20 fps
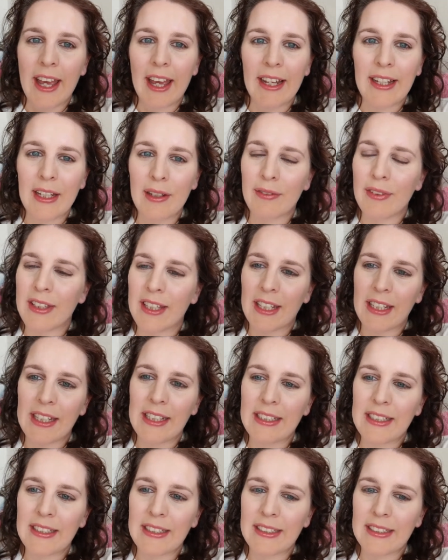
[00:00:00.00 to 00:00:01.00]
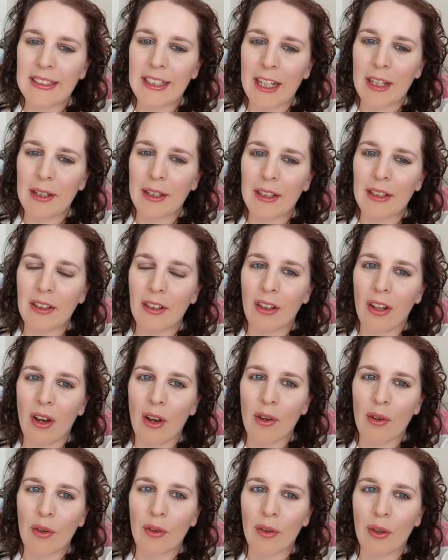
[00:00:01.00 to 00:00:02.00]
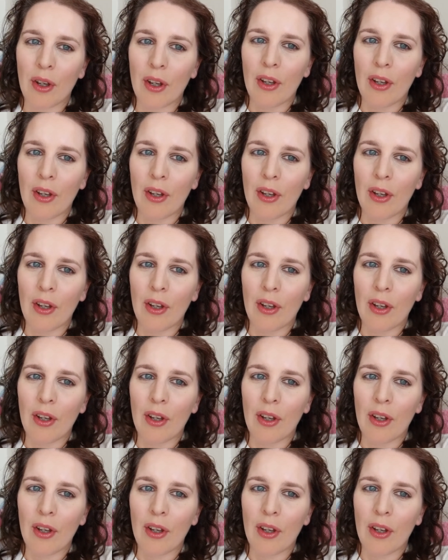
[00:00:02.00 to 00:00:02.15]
and even then it didn't take long